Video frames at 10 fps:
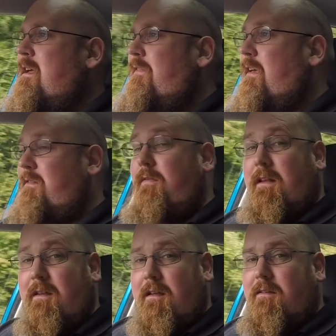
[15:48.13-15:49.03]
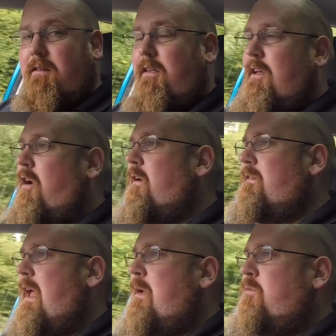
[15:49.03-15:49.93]
That's something that the guys
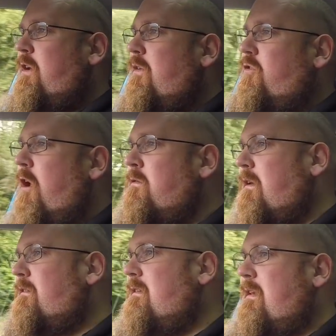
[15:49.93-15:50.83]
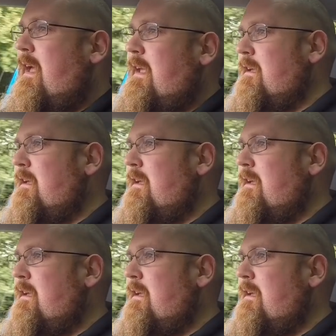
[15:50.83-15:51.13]
at MG have shown us today.